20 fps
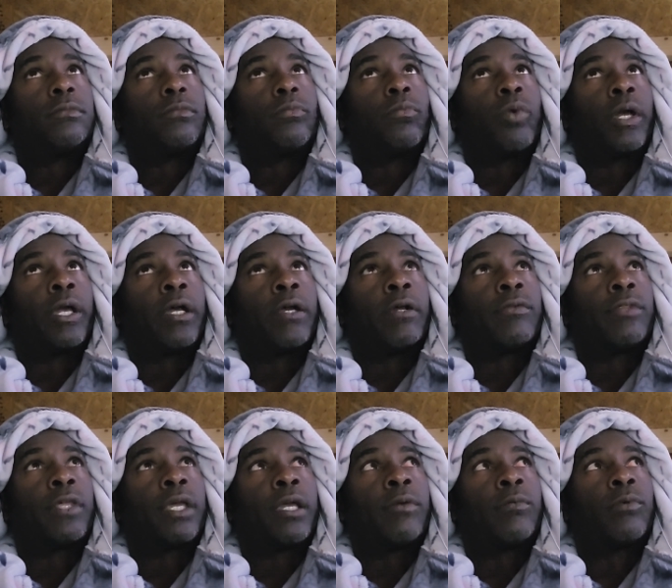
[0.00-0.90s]
where
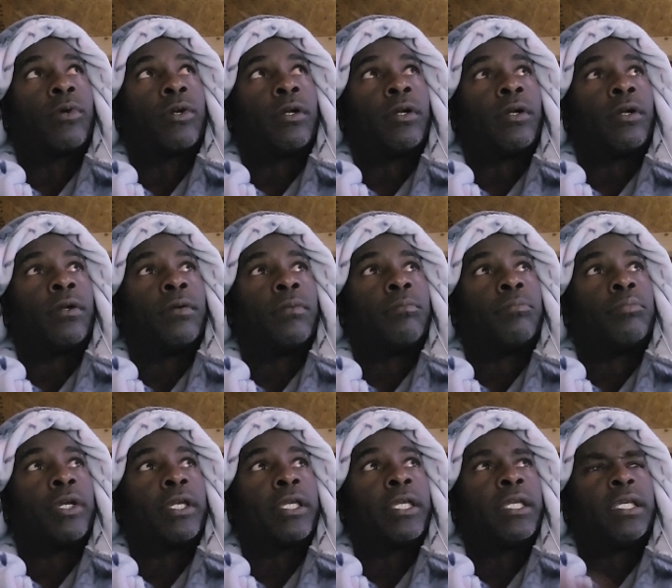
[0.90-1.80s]
they were
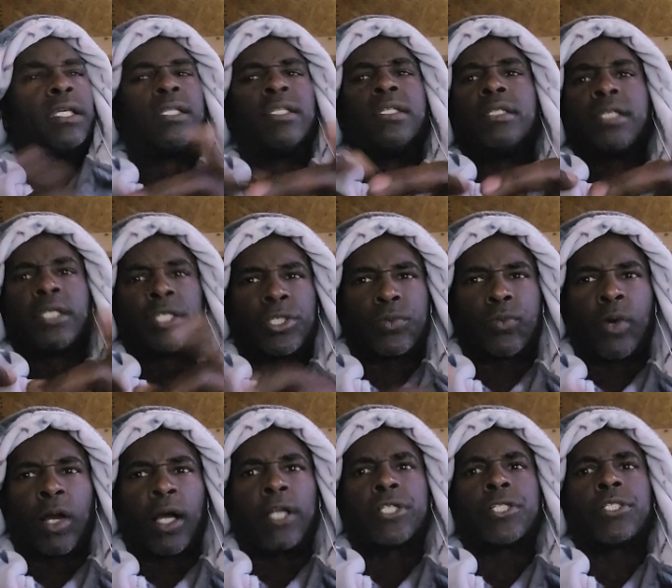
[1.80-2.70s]
bringing in
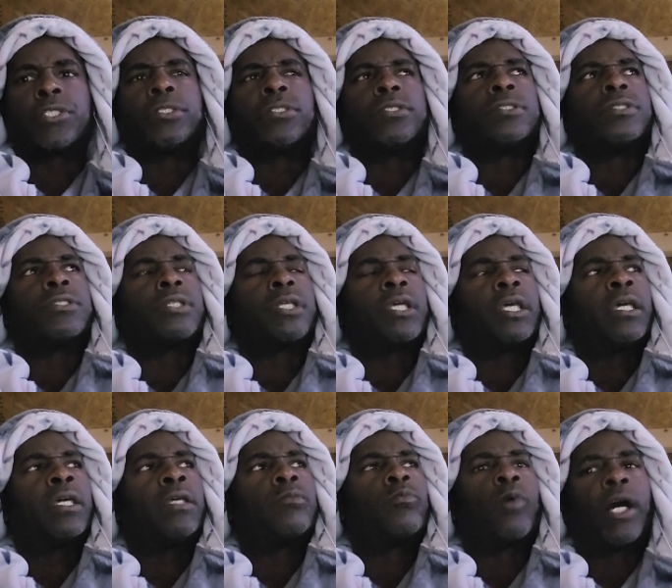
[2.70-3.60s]
dishwashers
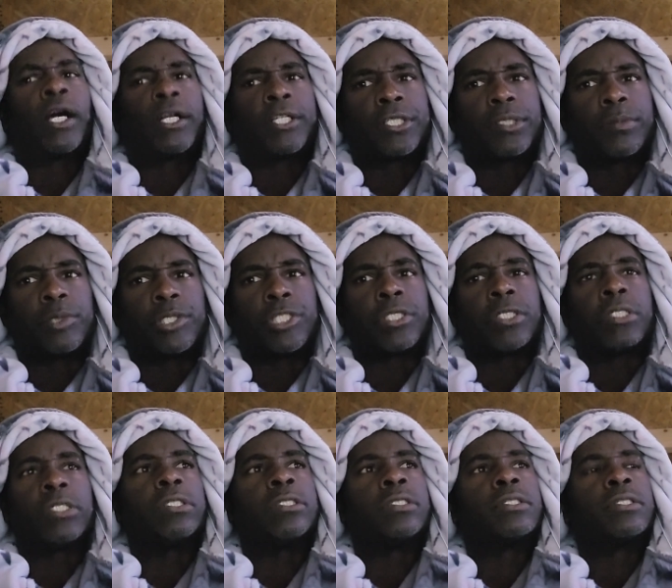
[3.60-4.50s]
and washing
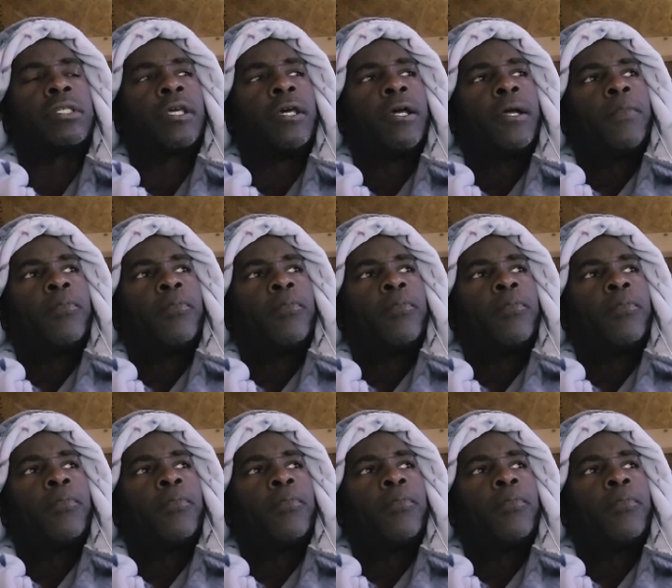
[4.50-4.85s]
machines.